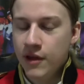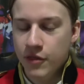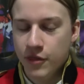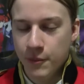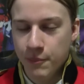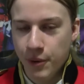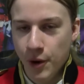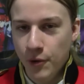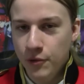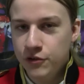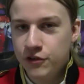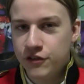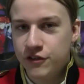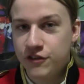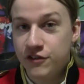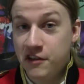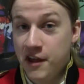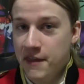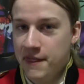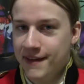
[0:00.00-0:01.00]
the
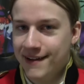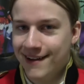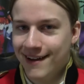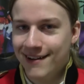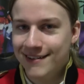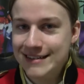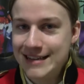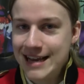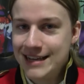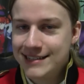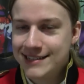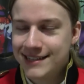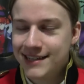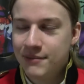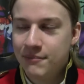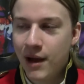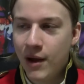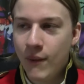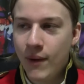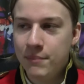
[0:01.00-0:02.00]
posts and the content
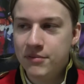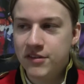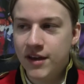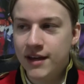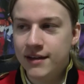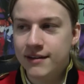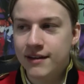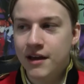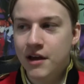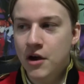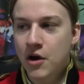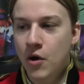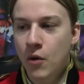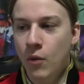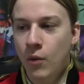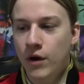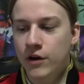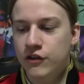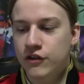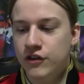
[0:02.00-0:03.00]
in my website,
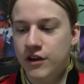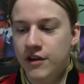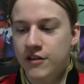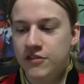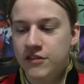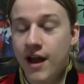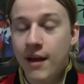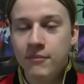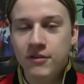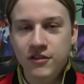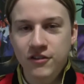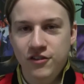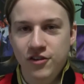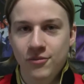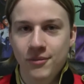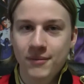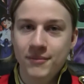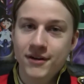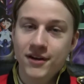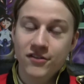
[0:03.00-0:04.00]
which is time
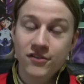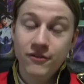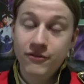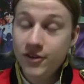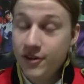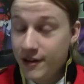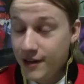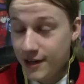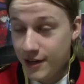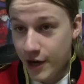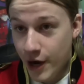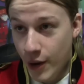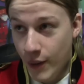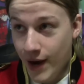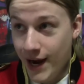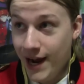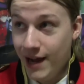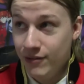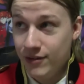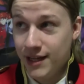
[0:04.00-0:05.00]
consuming because if you didn't know,
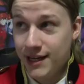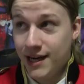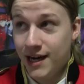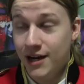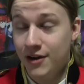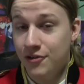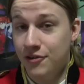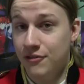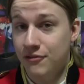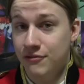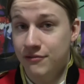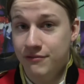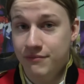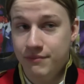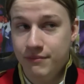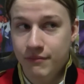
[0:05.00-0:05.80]
I have like 100